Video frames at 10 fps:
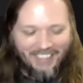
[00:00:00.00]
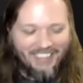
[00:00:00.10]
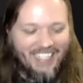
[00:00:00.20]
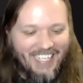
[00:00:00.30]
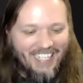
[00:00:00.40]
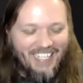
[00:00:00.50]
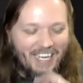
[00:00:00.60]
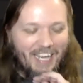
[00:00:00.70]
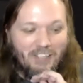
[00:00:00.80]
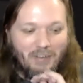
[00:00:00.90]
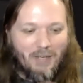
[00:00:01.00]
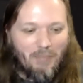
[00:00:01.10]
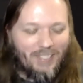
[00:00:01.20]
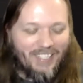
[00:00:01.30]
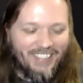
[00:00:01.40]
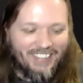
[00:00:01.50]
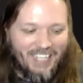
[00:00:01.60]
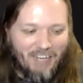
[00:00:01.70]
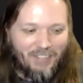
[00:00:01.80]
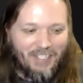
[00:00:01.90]
Like, I try to play
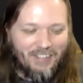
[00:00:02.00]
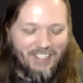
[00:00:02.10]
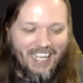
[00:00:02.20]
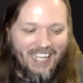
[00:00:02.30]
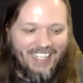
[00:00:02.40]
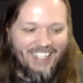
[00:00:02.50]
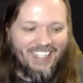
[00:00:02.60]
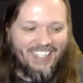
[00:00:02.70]
it every other day,